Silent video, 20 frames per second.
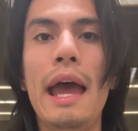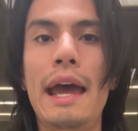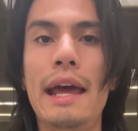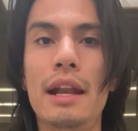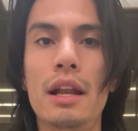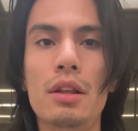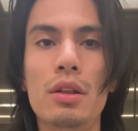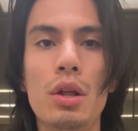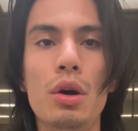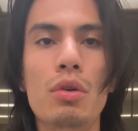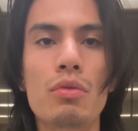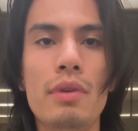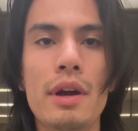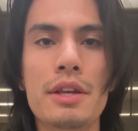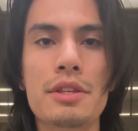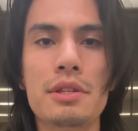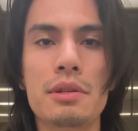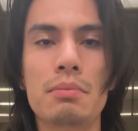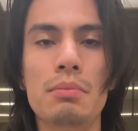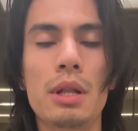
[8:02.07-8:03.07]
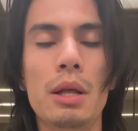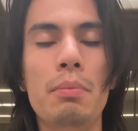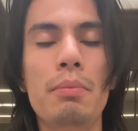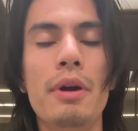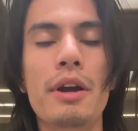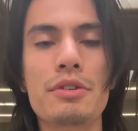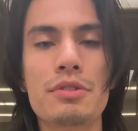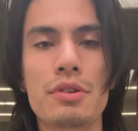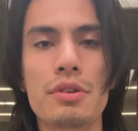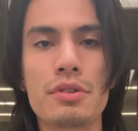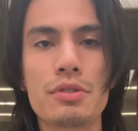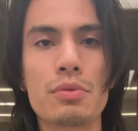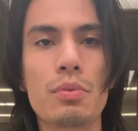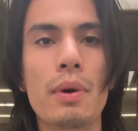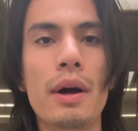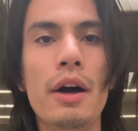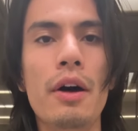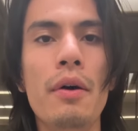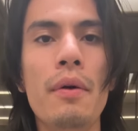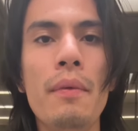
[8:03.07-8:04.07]
and low resting blood pressure as
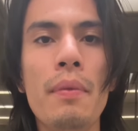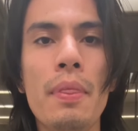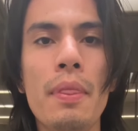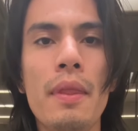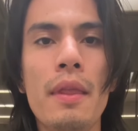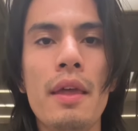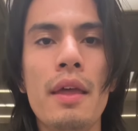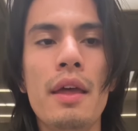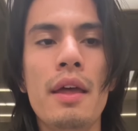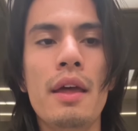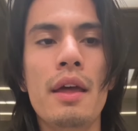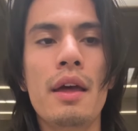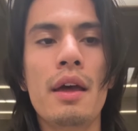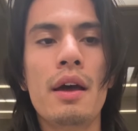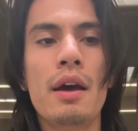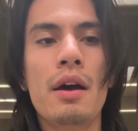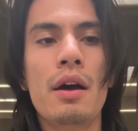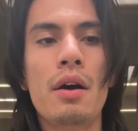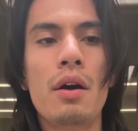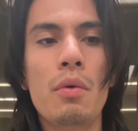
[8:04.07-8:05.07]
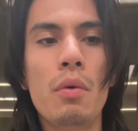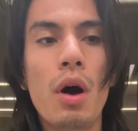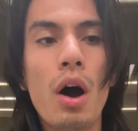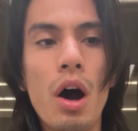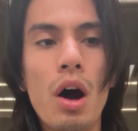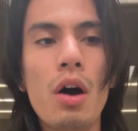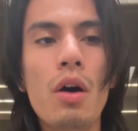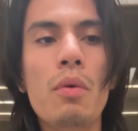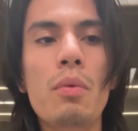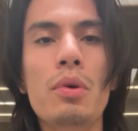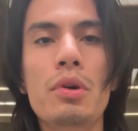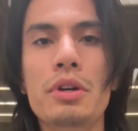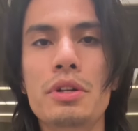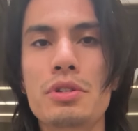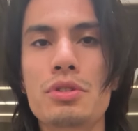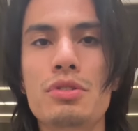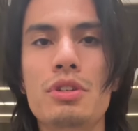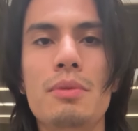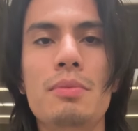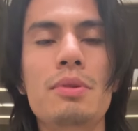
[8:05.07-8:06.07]
well. All will
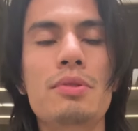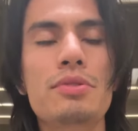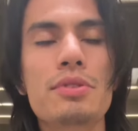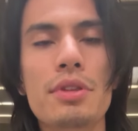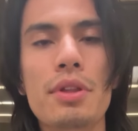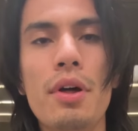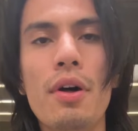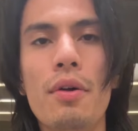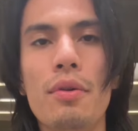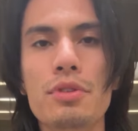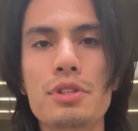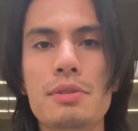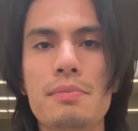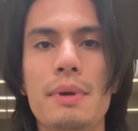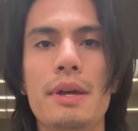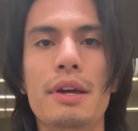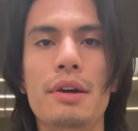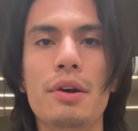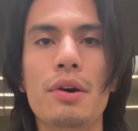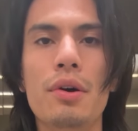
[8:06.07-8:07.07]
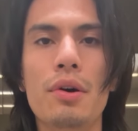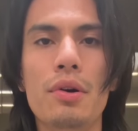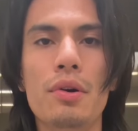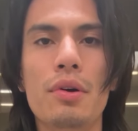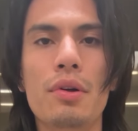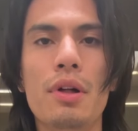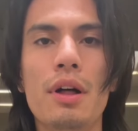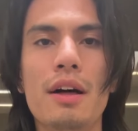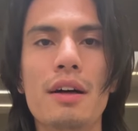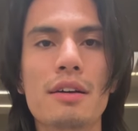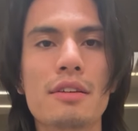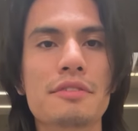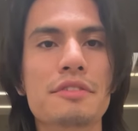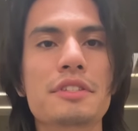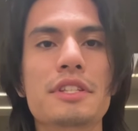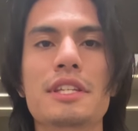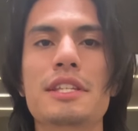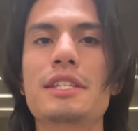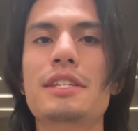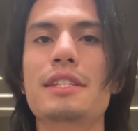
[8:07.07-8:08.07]
contribute to the ultimate goal of
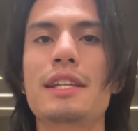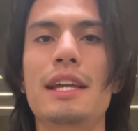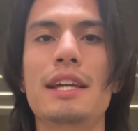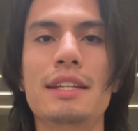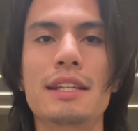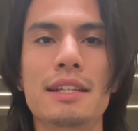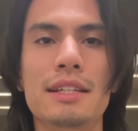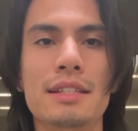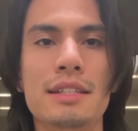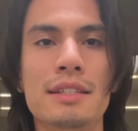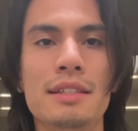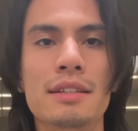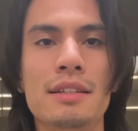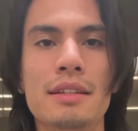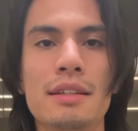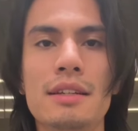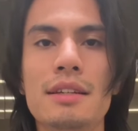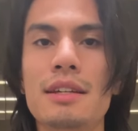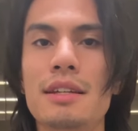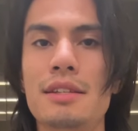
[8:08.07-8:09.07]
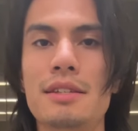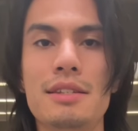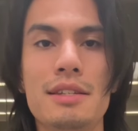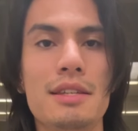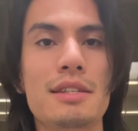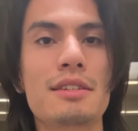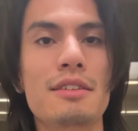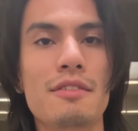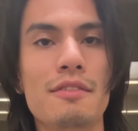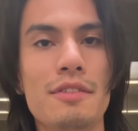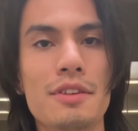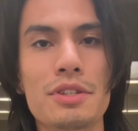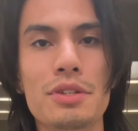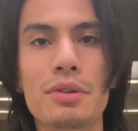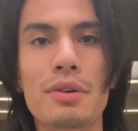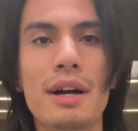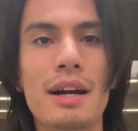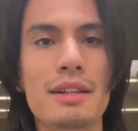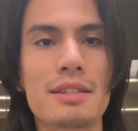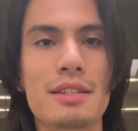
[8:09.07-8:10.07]
sustaining consistent
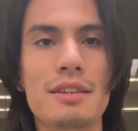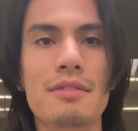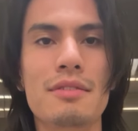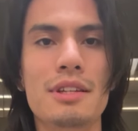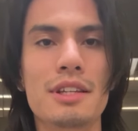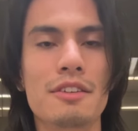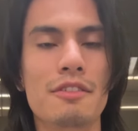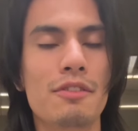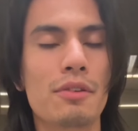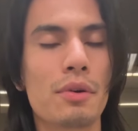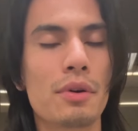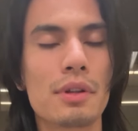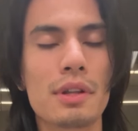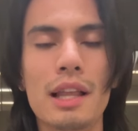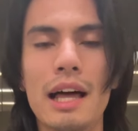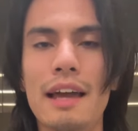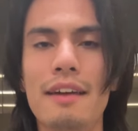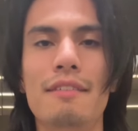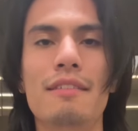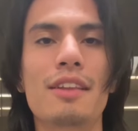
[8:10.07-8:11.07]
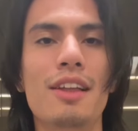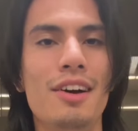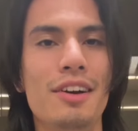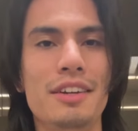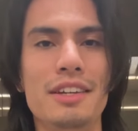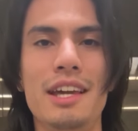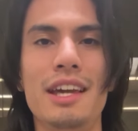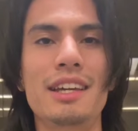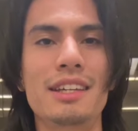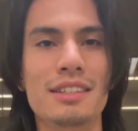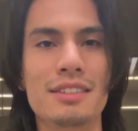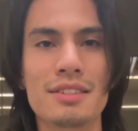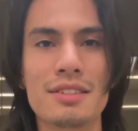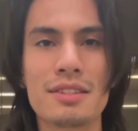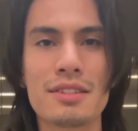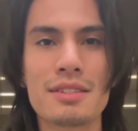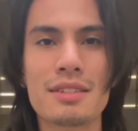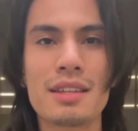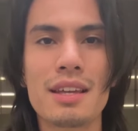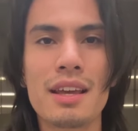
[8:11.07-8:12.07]
physical activity for lifelong
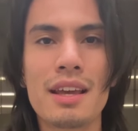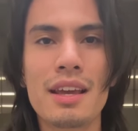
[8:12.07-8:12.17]
gains.